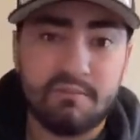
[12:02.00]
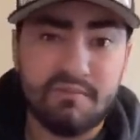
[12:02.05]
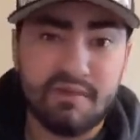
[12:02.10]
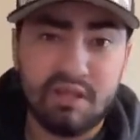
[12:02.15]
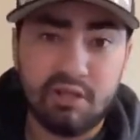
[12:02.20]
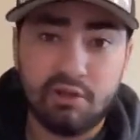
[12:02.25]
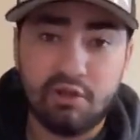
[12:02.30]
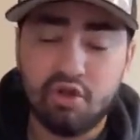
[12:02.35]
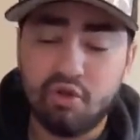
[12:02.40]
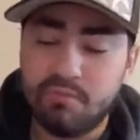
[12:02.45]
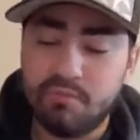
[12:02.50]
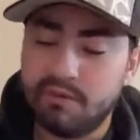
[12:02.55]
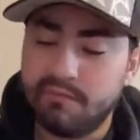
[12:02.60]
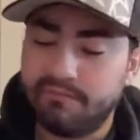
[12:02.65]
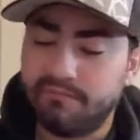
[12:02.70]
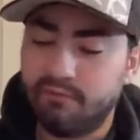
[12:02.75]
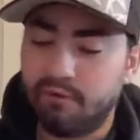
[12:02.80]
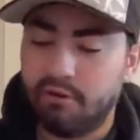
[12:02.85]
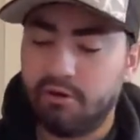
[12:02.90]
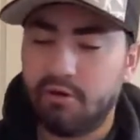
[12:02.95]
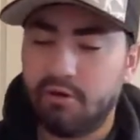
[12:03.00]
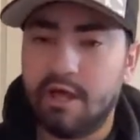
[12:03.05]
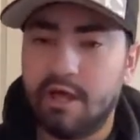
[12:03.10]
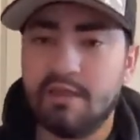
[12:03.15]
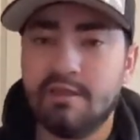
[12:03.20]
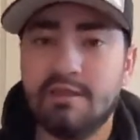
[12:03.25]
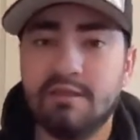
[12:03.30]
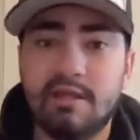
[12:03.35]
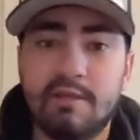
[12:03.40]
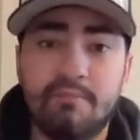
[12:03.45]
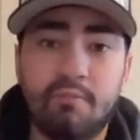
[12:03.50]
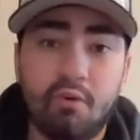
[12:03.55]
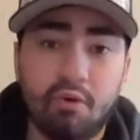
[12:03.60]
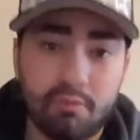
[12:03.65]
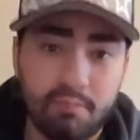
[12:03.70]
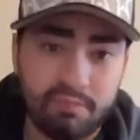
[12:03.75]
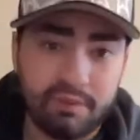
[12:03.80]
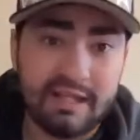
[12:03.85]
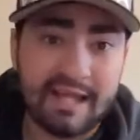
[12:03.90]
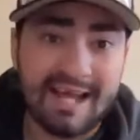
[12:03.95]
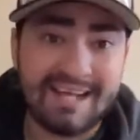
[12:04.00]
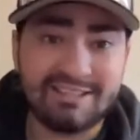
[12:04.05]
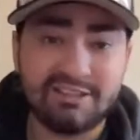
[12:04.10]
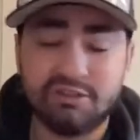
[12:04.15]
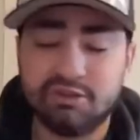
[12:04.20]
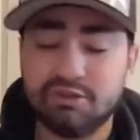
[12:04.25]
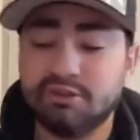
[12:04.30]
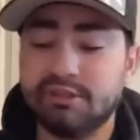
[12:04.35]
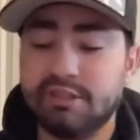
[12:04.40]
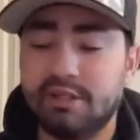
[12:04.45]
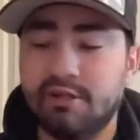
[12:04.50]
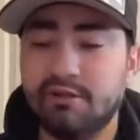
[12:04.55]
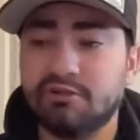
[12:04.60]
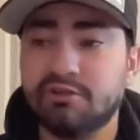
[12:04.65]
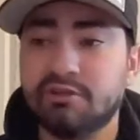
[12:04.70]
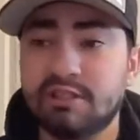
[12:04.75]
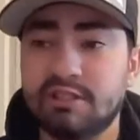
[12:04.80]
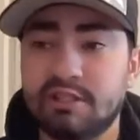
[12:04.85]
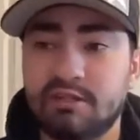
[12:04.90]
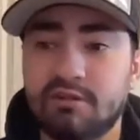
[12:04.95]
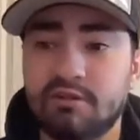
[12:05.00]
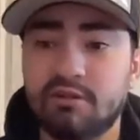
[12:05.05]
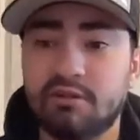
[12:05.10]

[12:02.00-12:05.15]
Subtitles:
aluminum foil and then they poured plaster in there. So then